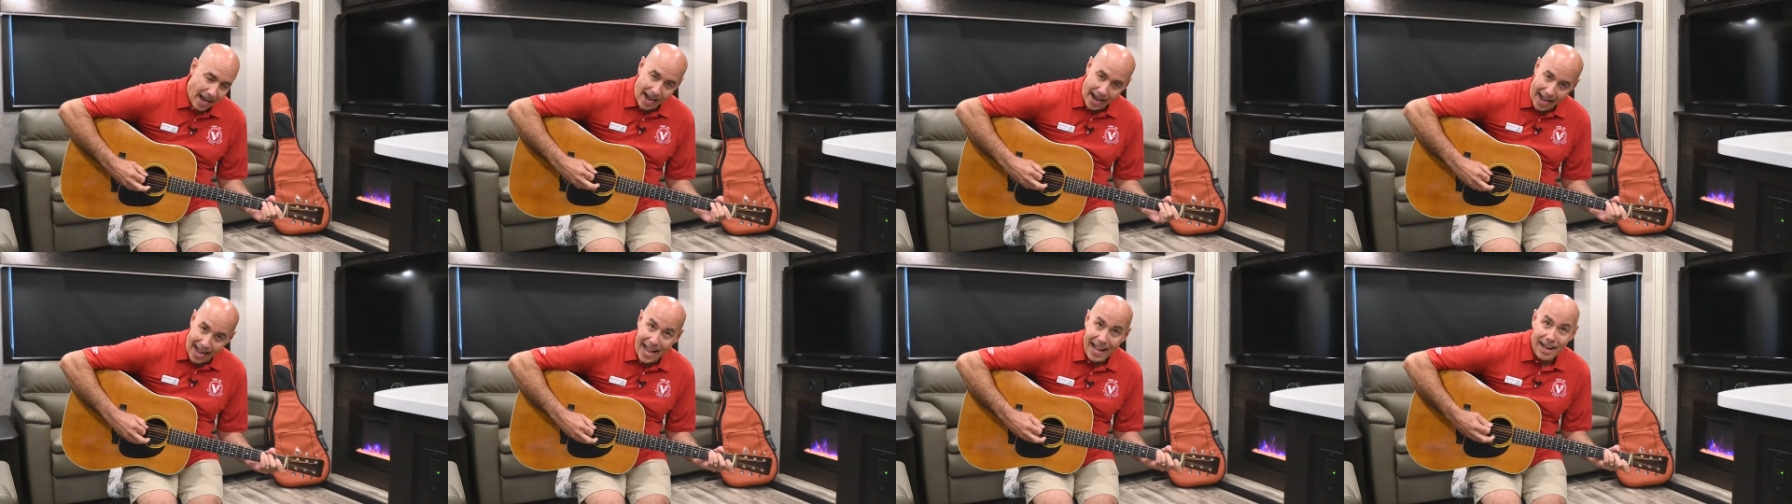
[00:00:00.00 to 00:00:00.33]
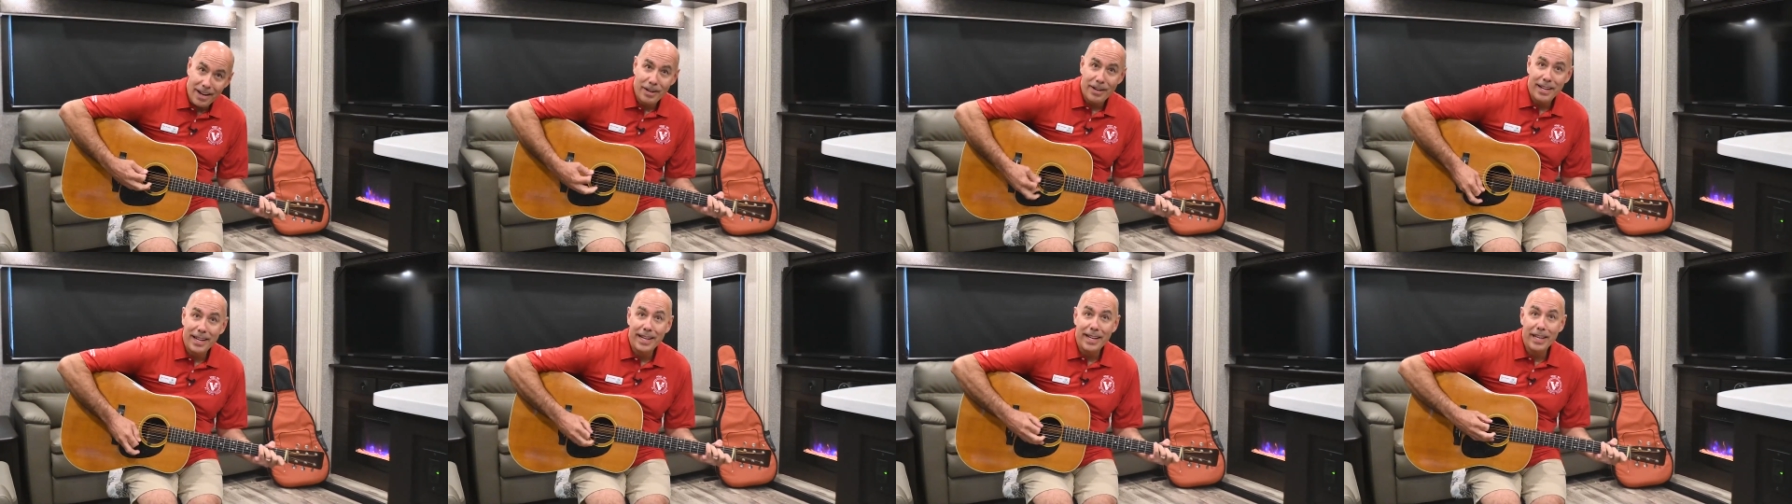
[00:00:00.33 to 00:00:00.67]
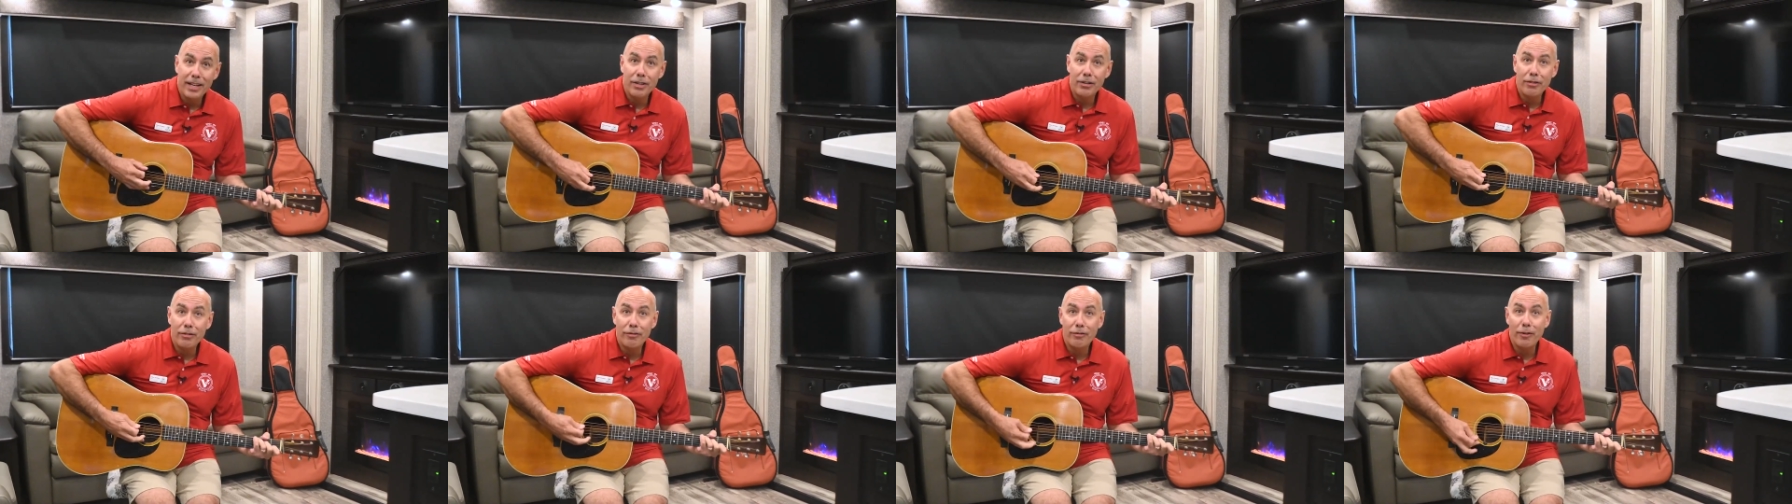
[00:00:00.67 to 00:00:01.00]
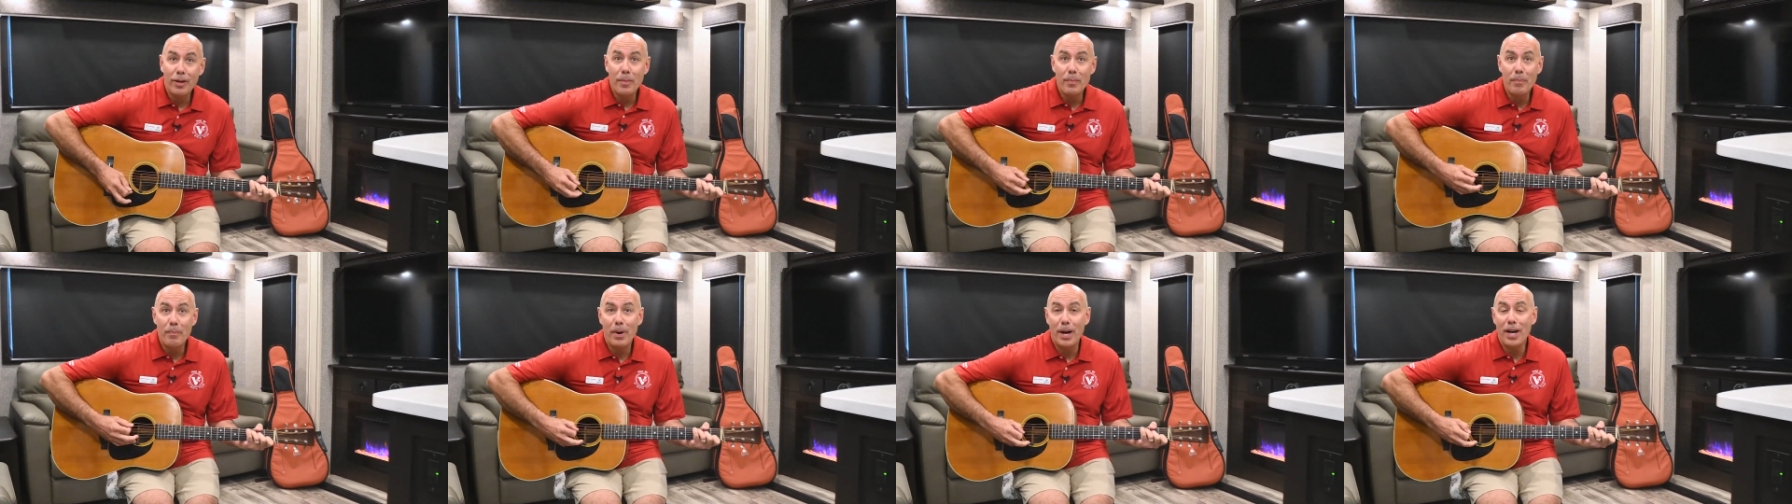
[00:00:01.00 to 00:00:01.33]
Howdy
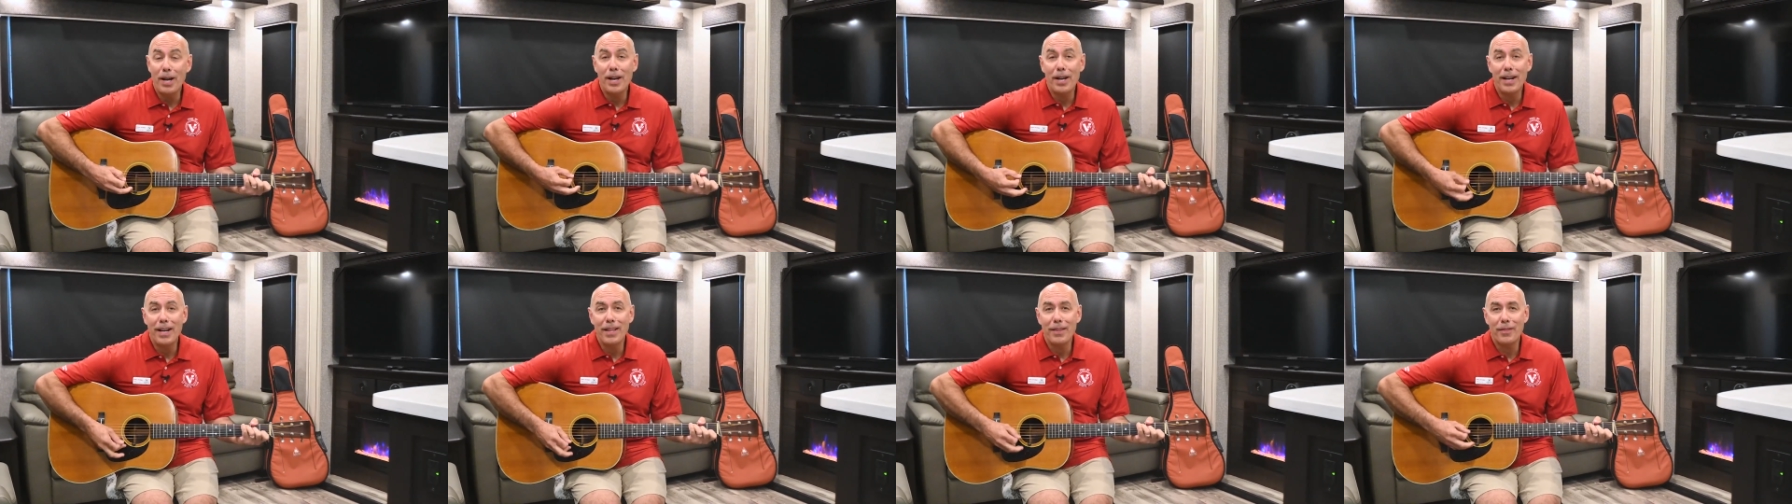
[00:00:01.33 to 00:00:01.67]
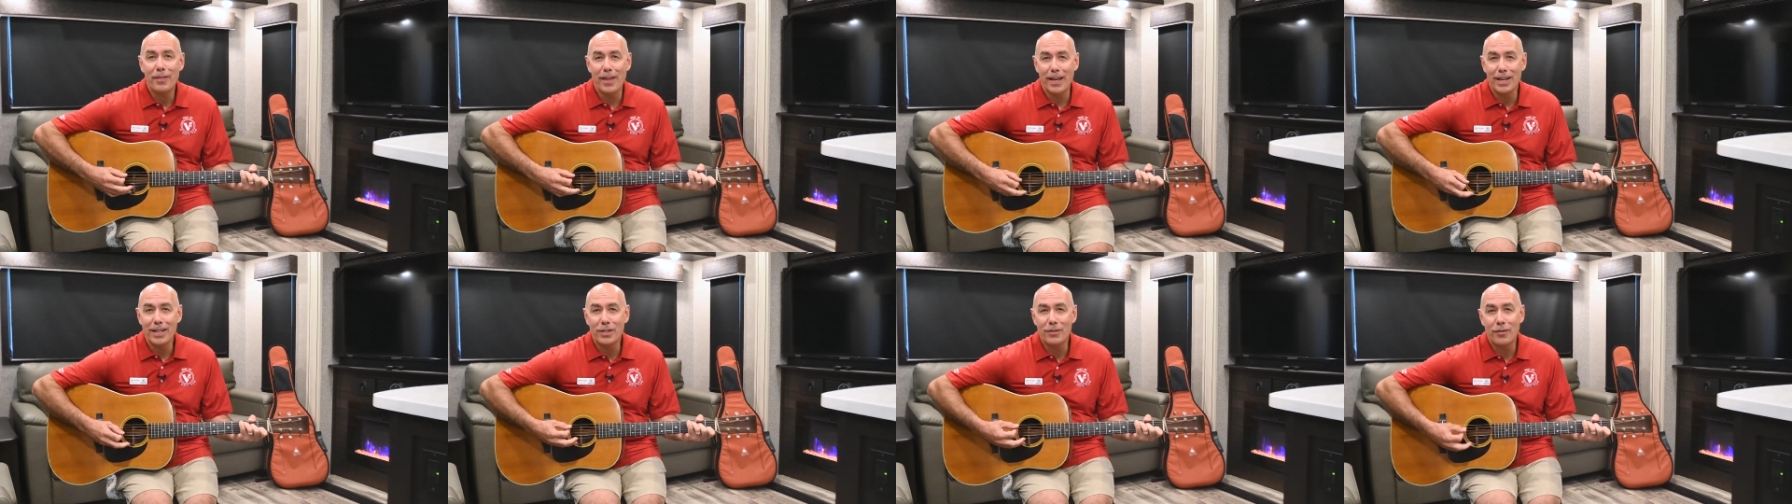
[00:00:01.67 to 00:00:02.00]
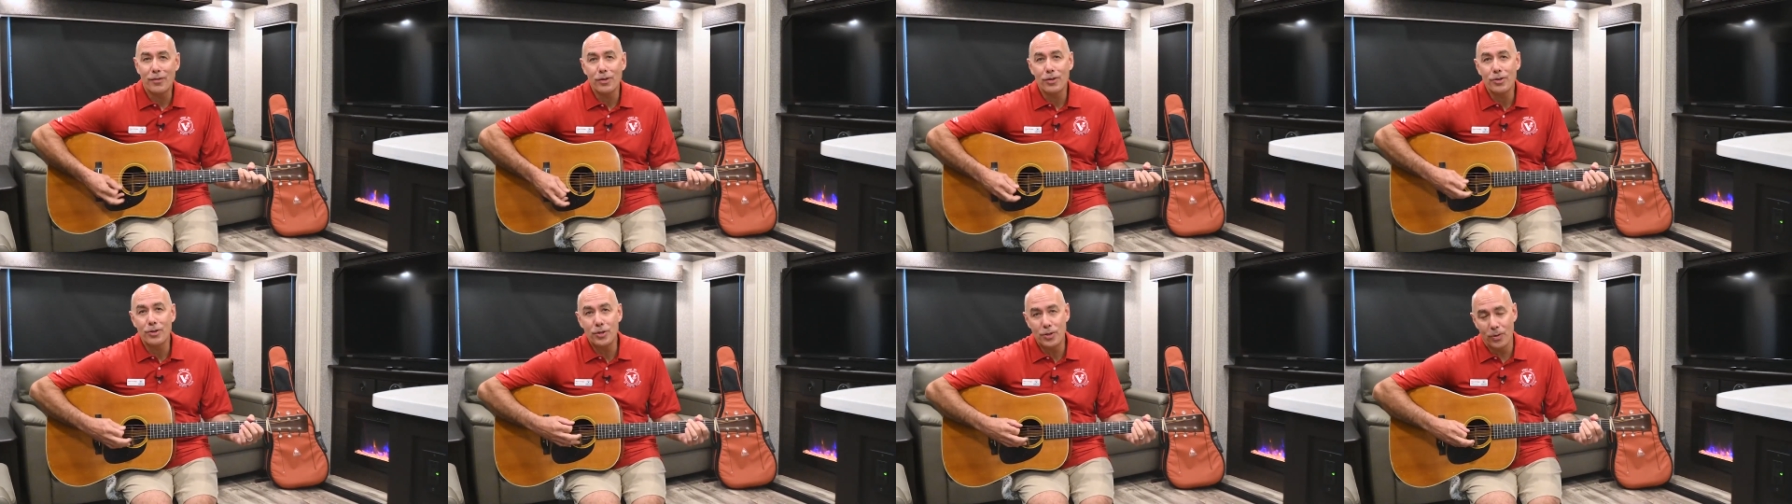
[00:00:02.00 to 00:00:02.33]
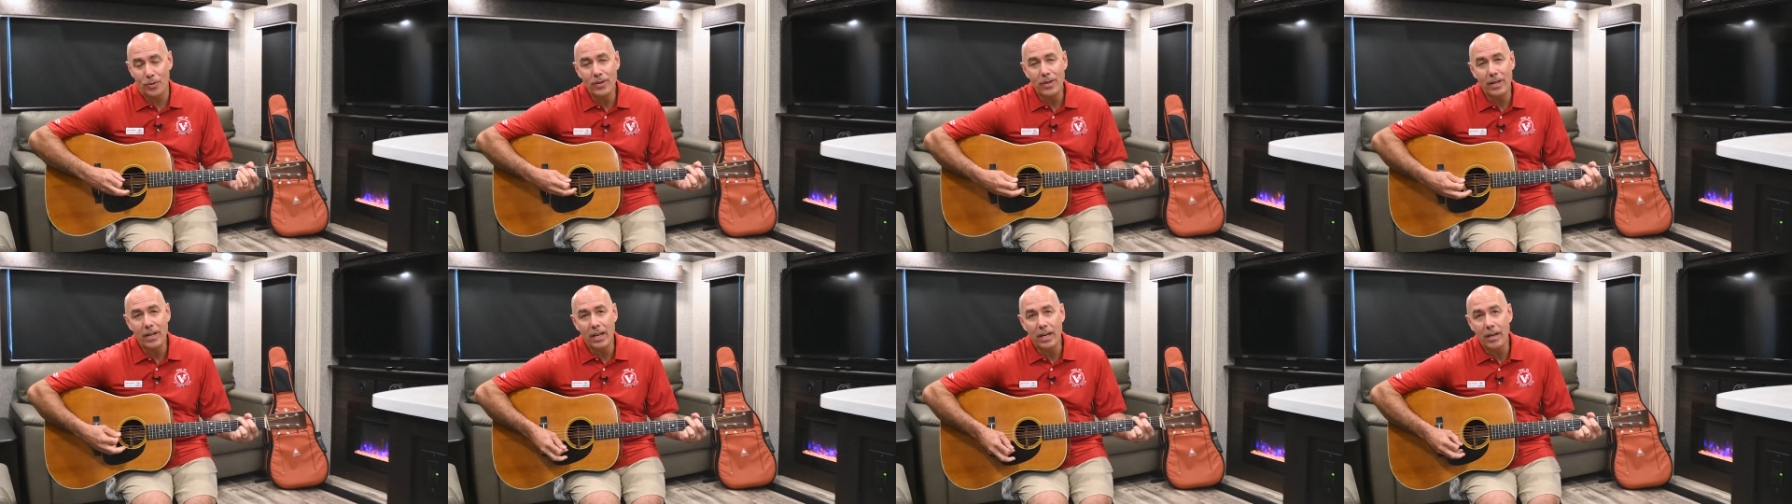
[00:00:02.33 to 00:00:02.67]
everybody, thanks for
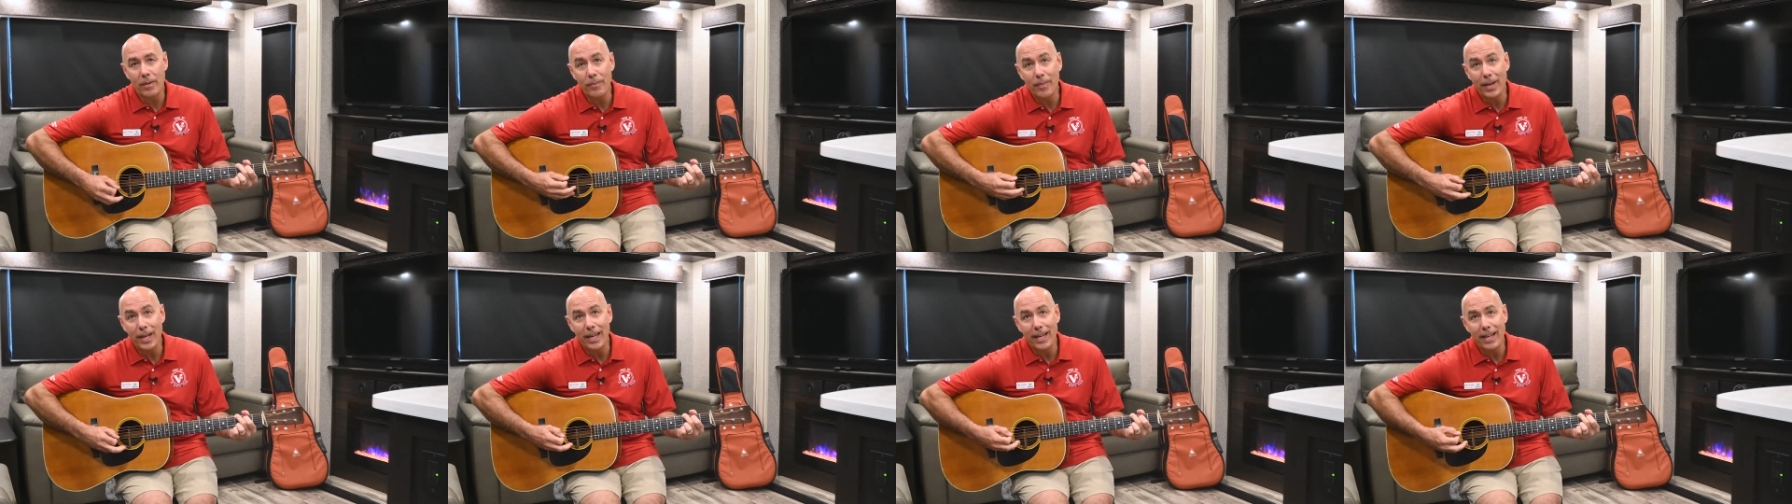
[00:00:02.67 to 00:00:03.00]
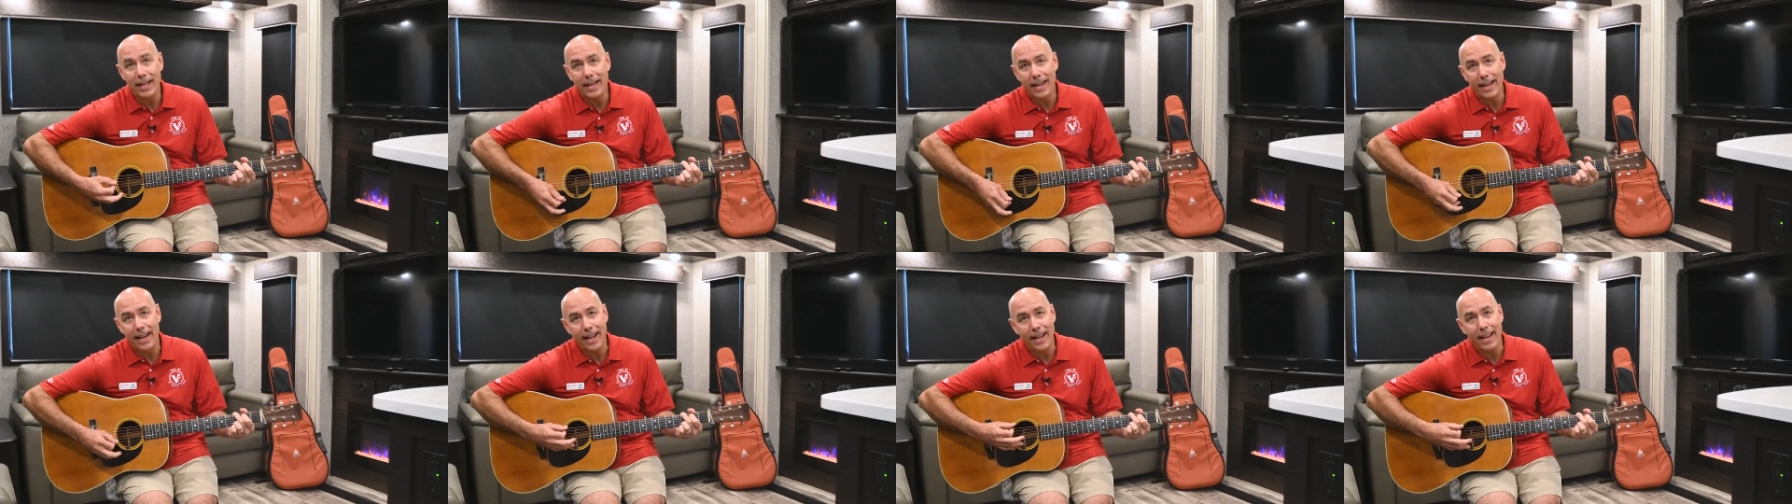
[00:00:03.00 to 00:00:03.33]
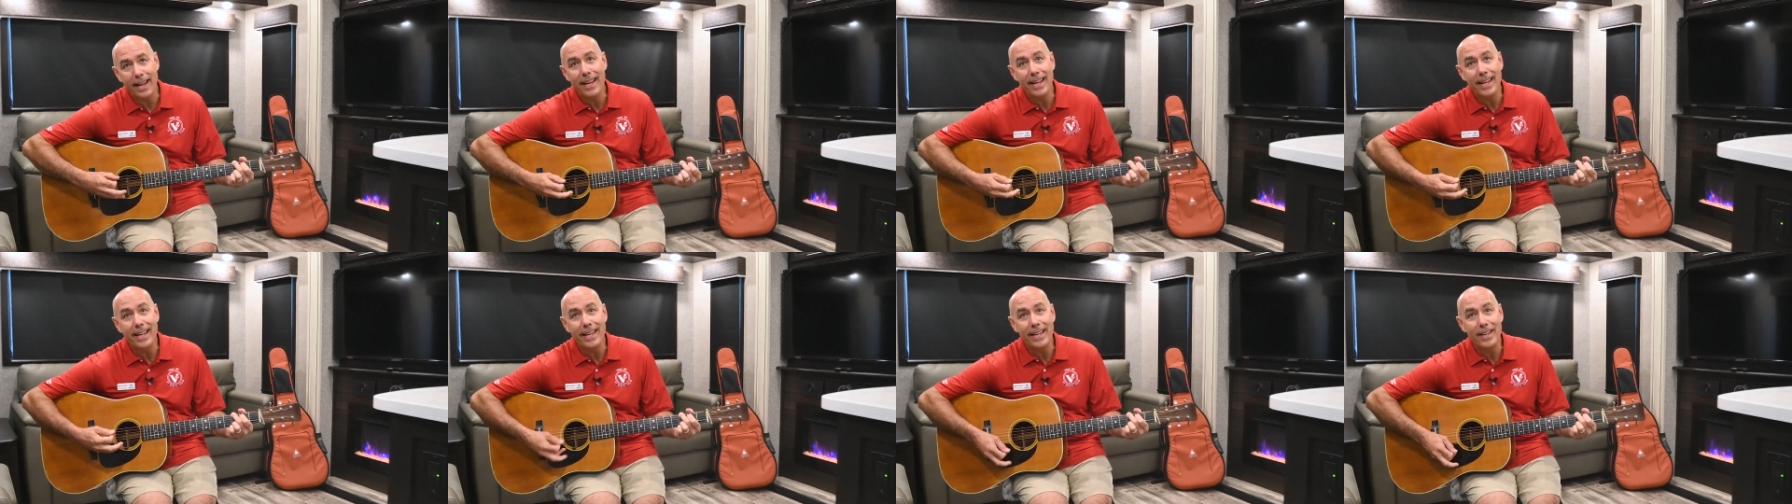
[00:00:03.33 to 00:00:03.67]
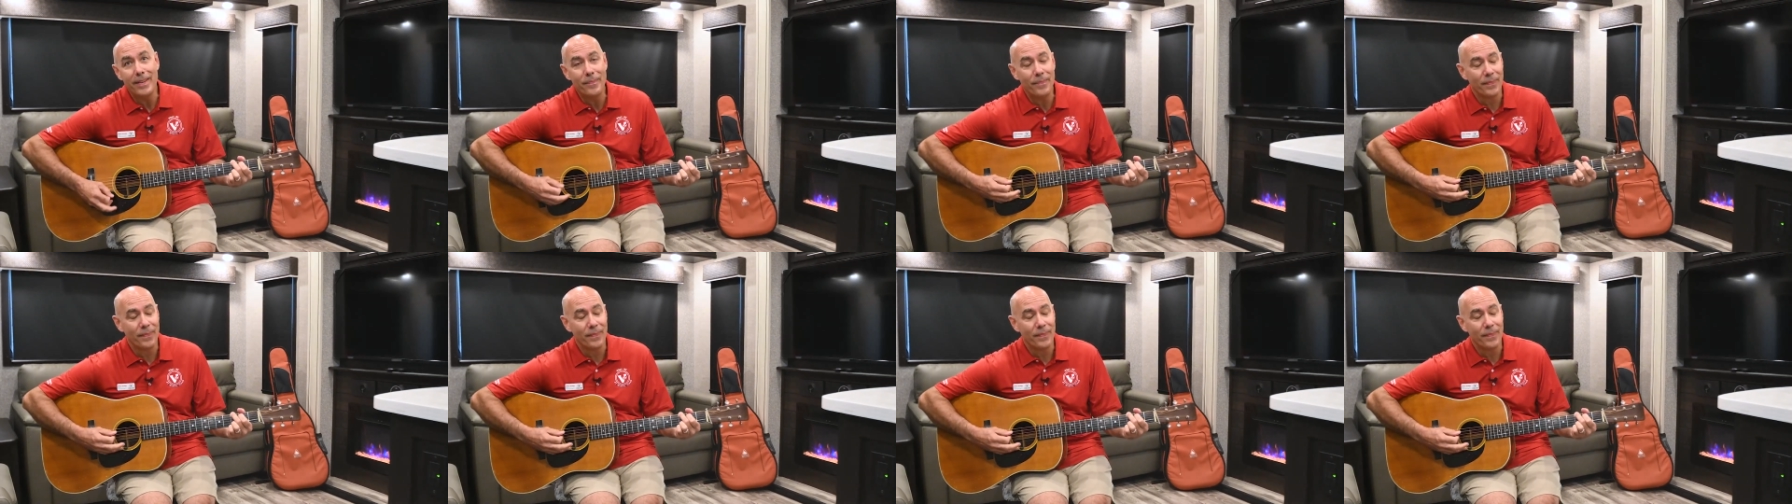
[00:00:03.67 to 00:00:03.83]
joining me today.